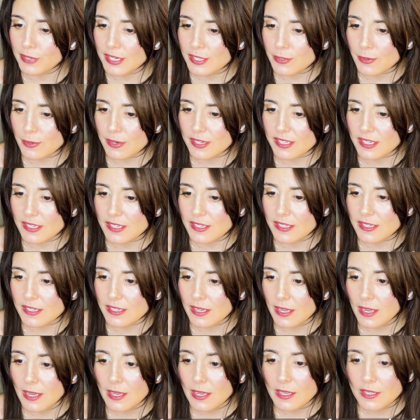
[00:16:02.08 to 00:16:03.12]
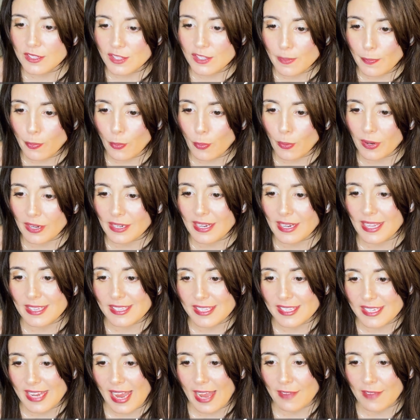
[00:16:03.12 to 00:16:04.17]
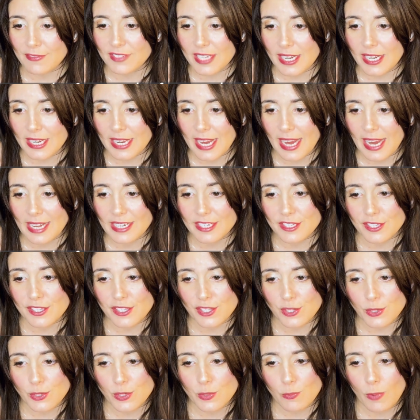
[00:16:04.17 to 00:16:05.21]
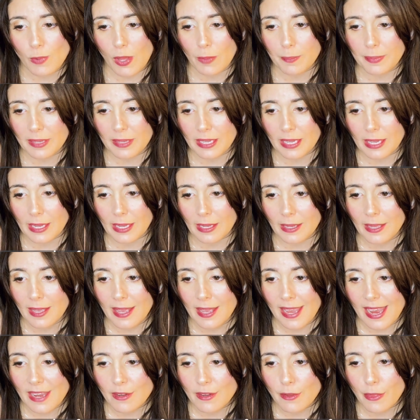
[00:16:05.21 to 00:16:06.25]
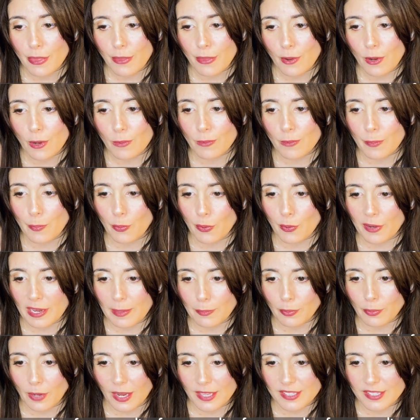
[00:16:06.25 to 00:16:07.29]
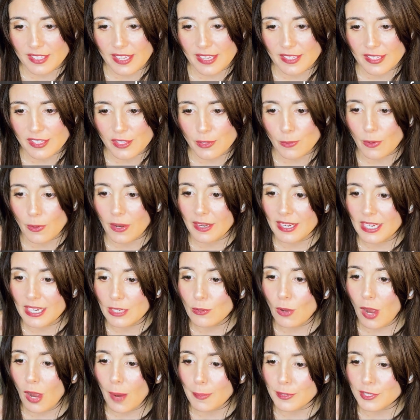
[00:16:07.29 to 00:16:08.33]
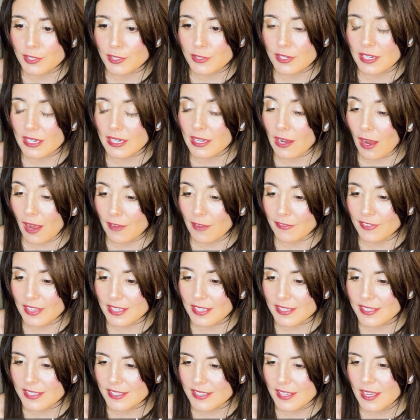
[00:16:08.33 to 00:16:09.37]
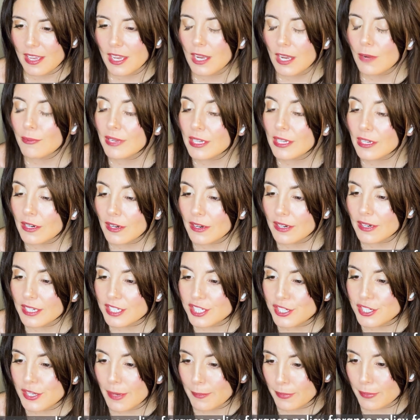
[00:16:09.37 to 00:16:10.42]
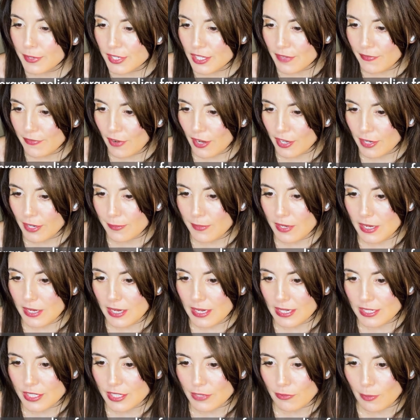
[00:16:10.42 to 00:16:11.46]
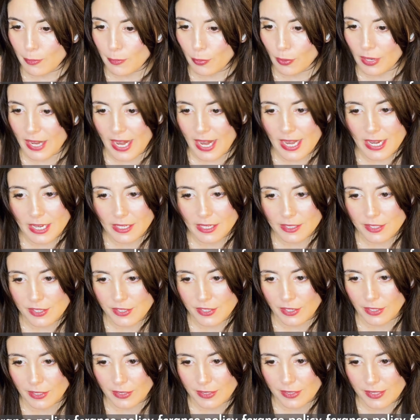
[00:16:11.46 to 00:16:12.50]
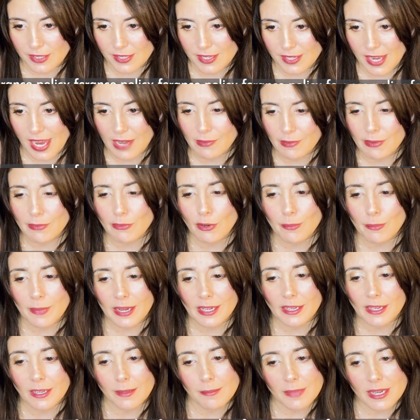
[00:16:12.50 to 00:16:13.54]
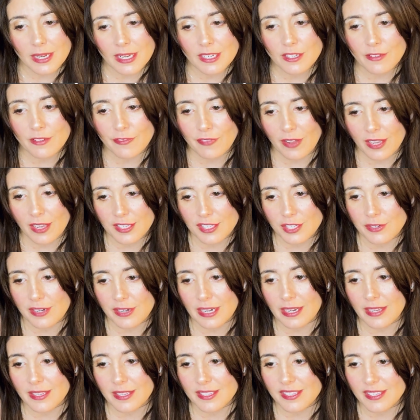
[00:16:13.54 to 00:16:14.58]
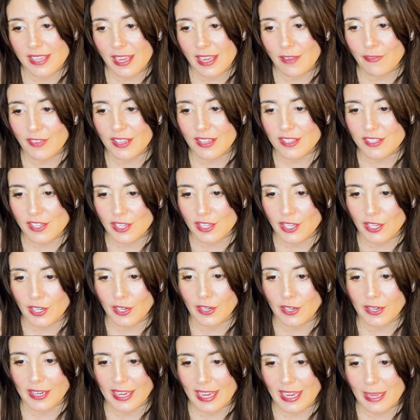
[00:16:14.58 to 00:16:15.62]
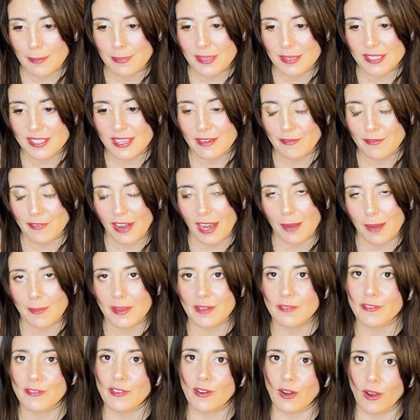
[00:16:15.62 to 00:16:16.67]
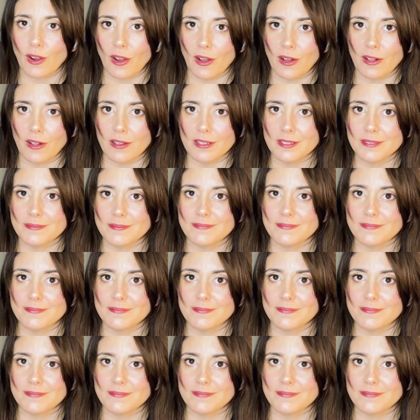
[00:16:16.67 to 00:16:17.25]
resources, support, and staff dedicated to student well-being and a thorough reporting process through our Equal Opportunity Office. We encourage members of our community to report any concerns, and we remain committed to fostering a safe and secure campus environment for all.